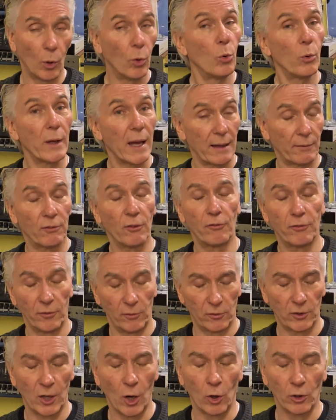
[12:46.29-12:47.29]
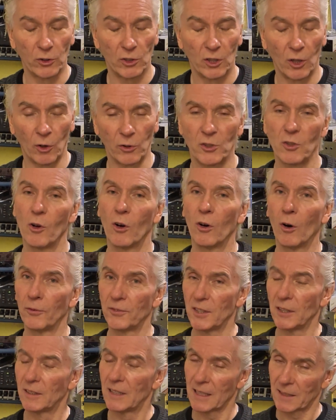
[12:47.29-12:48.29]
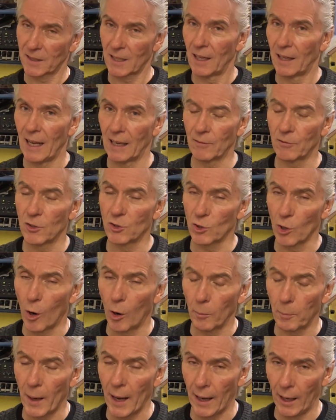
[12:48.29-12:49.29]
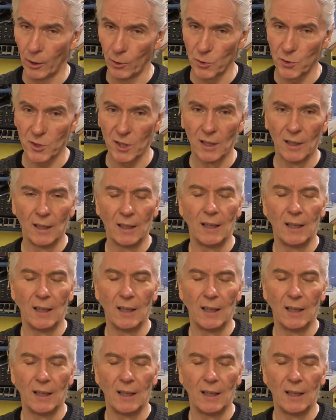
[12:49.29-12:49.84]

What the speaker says: Oh yeah, forgot, you've got to obviously disconnect the top hose,